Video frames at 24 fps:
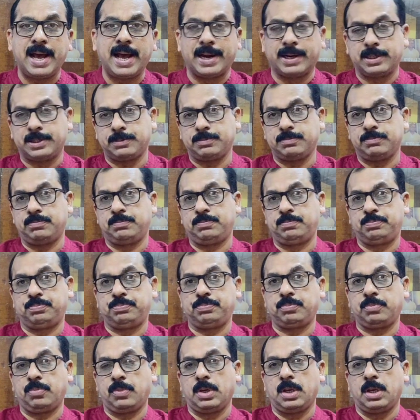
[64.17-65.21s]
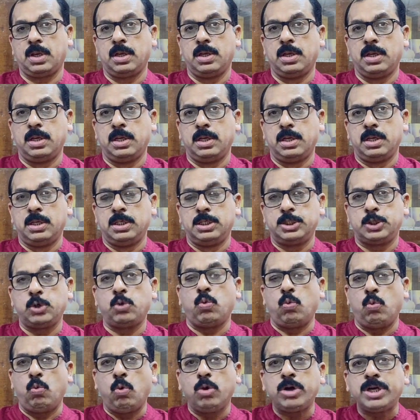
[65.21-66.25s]
Act.
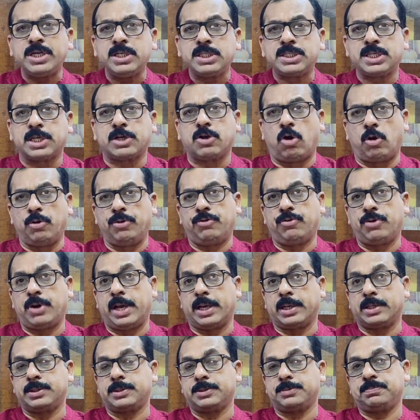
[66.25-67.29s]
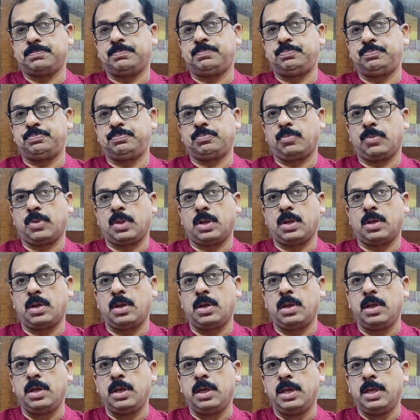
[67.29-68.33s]
So, what is a contract?
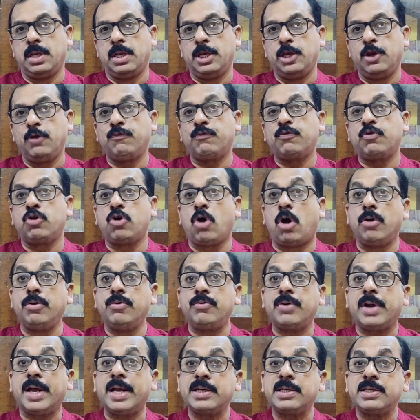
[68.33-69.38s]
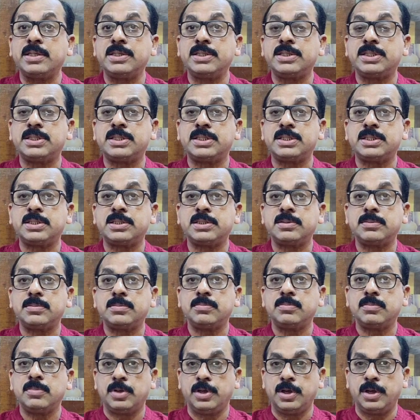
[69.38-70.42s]
Now, contract is,
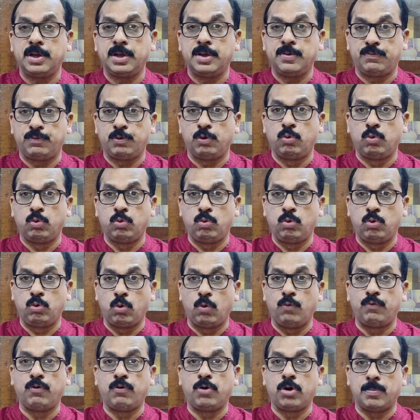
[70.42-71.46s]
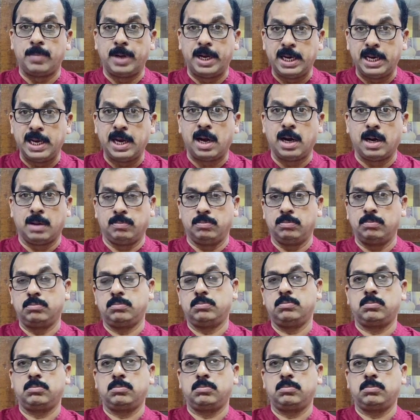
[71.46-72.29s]
if you go for Malayalam,